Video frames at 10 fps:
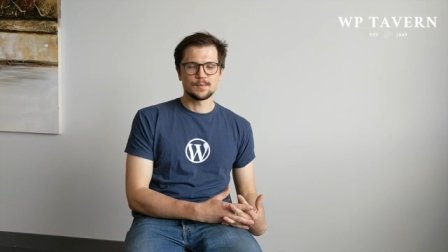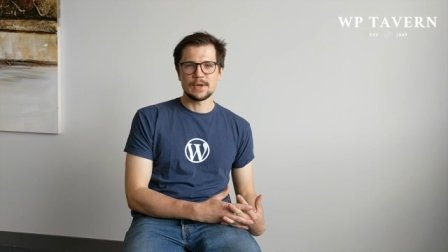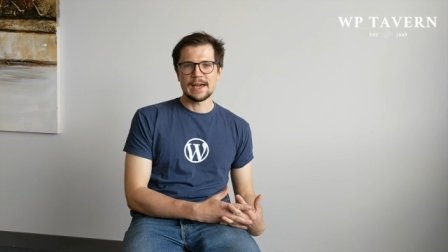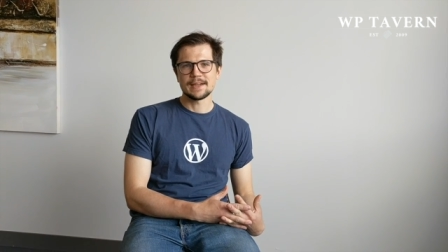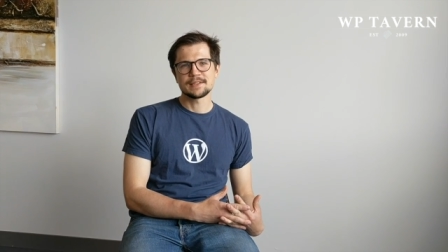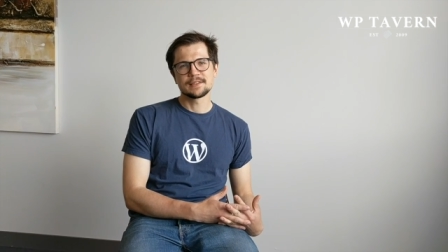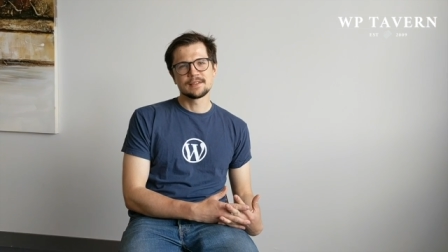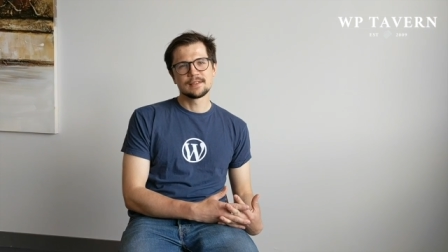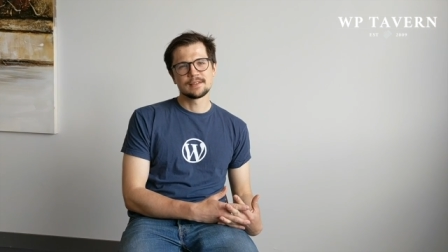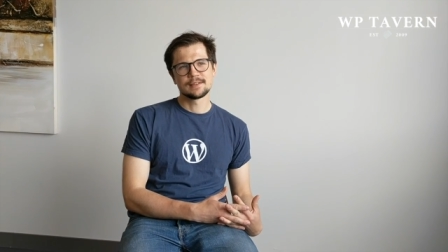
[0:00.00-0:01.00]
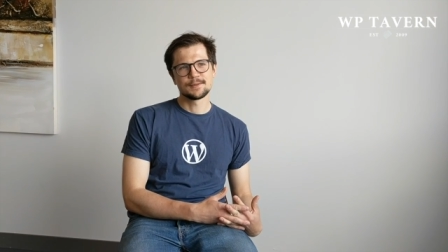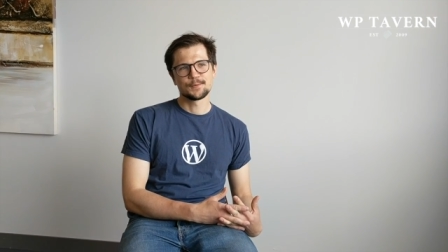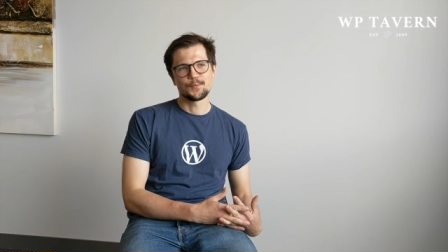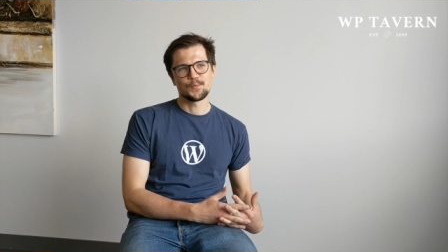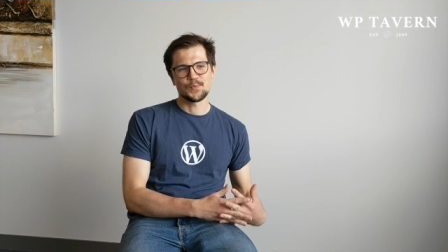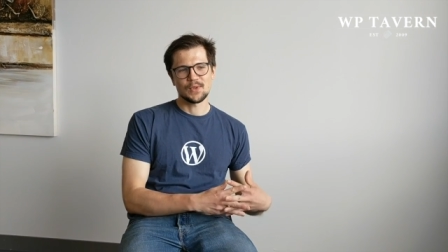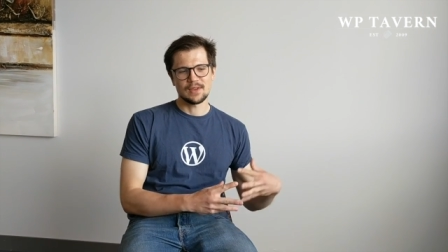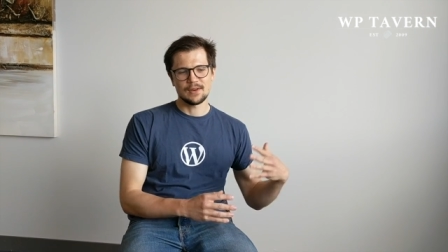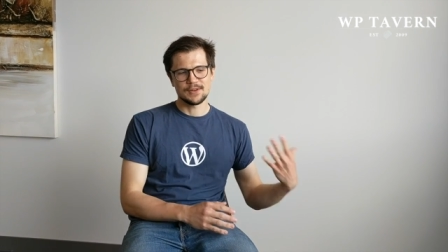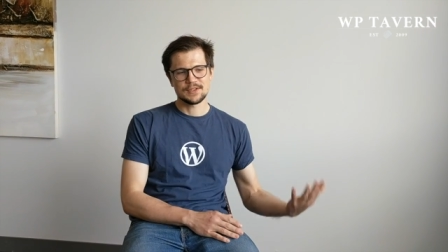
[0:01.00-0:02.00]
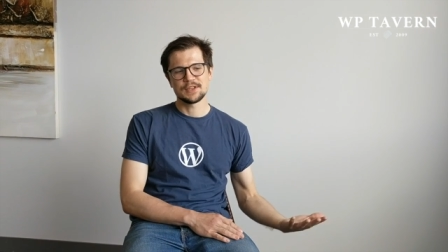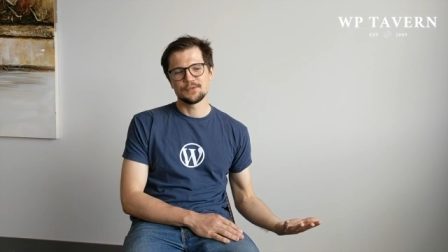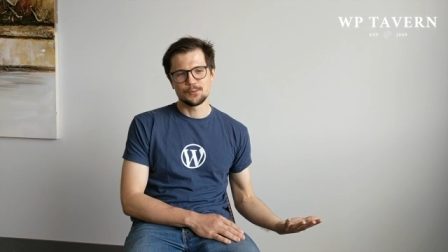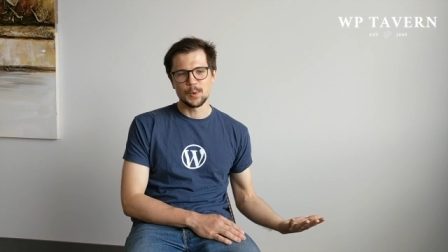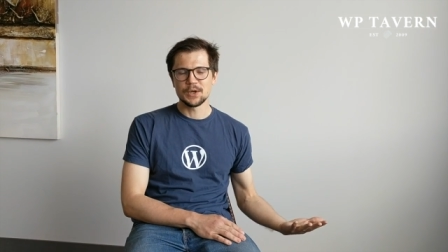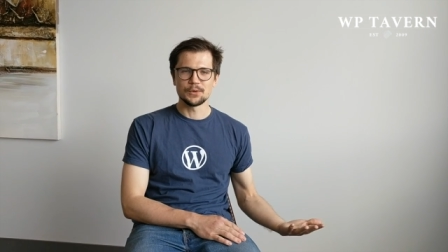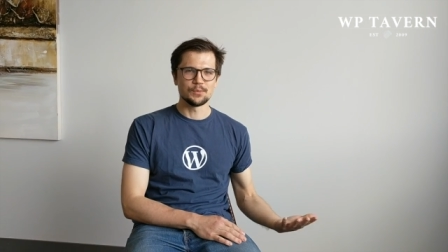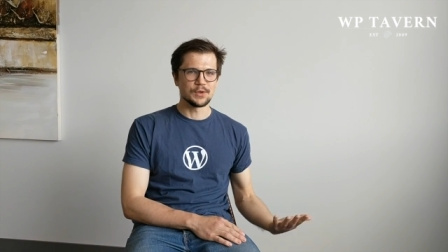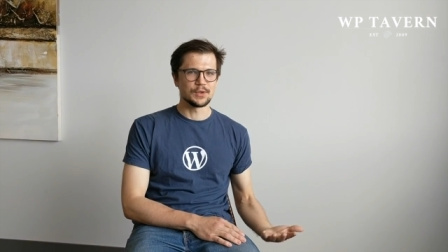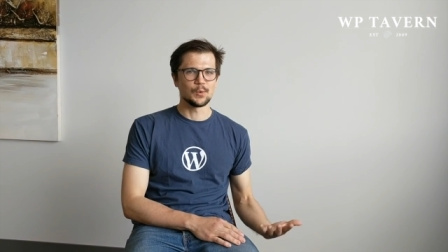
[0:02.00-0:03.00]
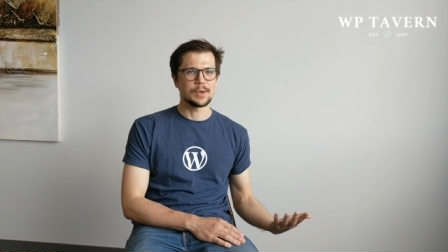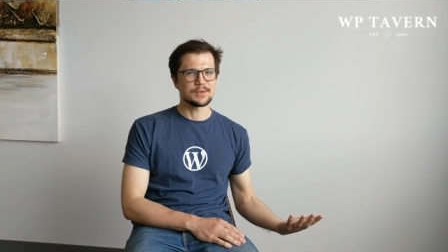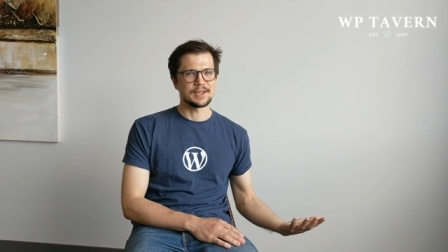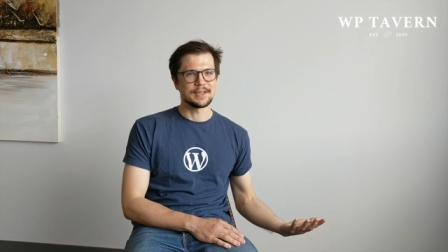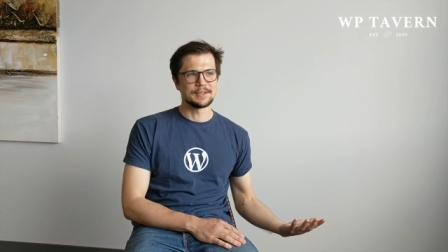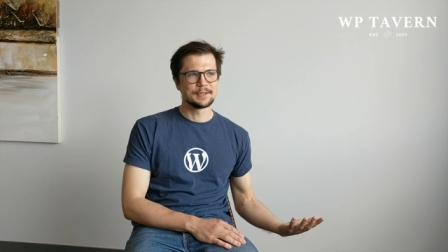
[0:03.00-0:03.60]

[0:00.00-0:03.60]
asked us if we could build a website,